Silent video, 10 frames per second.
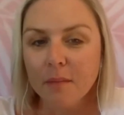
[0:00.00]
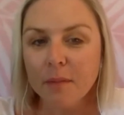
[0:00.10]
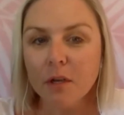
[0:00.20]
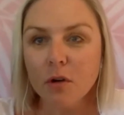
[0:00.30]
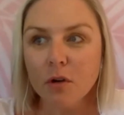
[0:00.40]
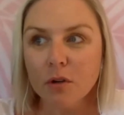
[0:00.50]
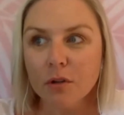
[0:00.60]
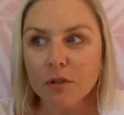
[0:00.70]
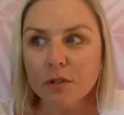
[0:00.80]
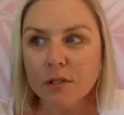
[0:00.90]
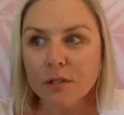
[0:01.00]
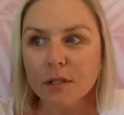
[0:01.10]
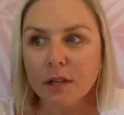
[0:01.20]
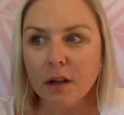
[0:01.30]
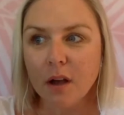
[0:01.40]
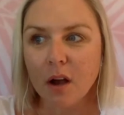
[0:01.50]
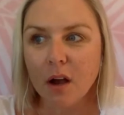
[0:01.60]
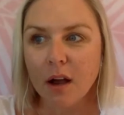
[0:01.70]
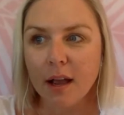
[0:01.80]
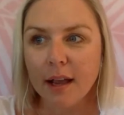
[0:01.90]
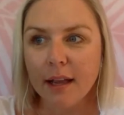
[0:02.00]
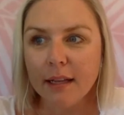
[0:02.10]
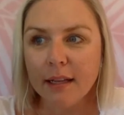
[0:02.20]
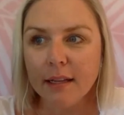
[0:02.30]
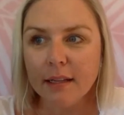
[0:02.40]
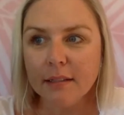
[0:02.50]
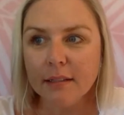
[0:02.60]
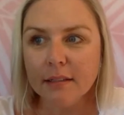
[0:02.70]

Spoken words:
because I